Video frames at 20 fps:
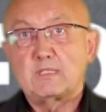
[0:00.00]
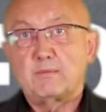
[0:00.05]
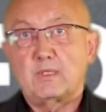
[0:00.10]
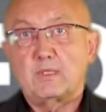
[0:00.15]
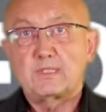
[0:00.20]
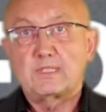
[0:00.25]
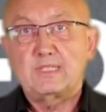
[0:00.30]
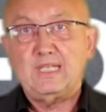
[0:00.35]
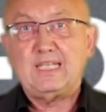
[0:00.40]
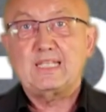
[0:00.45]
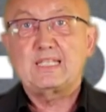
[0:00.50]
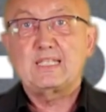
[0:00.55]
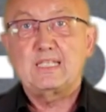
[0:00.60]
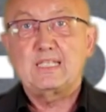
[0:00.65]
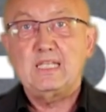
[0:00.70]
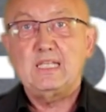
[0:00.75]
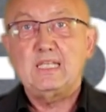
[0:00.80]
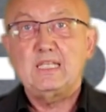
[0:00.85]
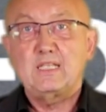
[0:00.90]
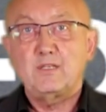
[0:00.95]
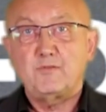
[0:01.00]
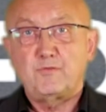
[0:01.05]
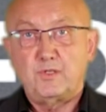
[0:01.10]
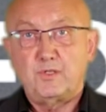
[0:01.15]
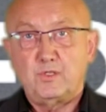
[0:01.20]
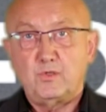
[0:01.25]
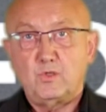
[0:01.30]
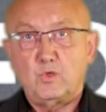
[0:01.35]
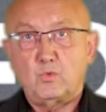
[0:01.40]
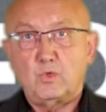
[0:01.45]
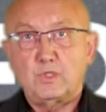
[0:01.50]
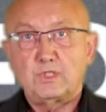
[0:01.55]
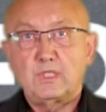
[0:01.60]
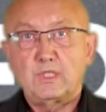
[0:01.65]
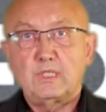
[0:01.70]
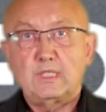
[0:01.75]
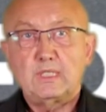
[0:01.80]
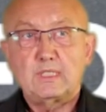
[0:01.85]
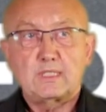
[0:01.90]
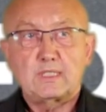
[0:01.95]
About 60 different
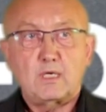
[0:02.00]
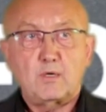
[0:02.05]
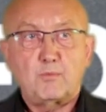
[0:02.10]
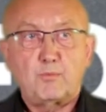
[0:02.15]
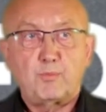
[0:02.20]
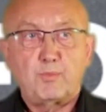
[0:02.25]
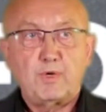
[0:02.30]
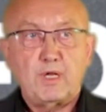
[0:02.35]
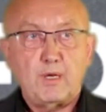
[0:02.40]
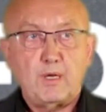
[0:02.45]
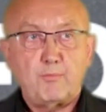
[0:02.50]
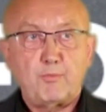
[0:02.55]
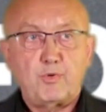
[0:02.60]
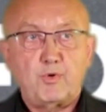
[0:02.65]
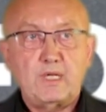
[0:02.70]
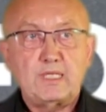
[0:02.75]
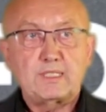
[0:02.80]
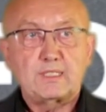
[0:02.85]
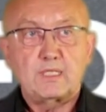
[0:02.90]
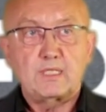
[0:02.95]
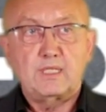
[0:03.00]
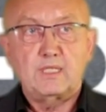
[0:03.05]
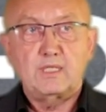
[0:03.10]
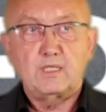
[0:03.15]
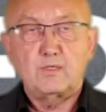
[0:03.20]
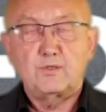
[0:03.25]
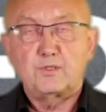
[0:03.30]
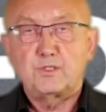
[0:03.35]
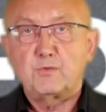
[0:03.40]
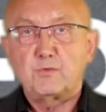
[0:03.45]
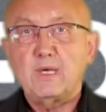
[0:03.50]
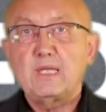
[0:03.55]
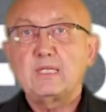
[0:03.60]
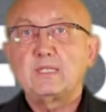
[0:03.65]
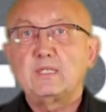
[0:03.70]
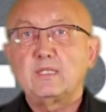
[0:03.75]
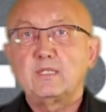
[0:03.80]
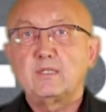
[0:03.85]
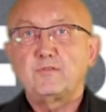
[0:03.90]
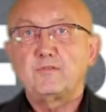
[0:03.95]
universities are present here,
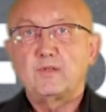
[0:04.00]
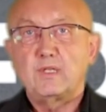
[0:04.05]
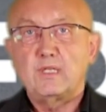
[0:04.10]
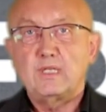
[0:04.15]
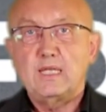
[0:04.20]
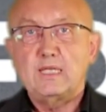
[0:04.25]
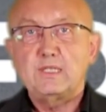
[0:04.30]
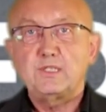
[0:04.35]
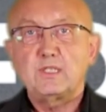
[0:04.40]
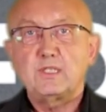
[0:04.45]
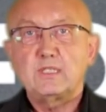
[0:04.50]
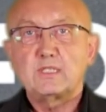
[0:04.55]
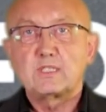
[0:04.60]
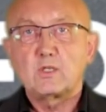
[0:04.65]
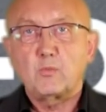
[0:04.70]
20 different nations.